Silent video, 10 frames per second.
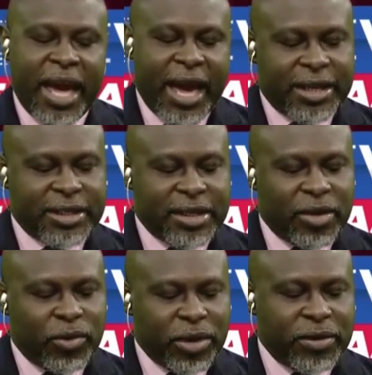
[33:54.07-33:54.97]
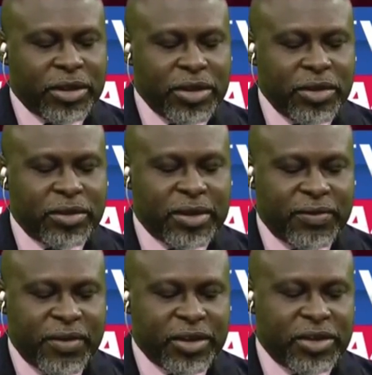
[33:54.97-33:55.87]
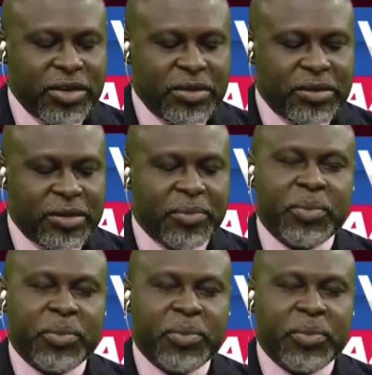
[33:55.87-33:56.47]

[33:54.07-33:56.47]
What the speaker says: And one of the first news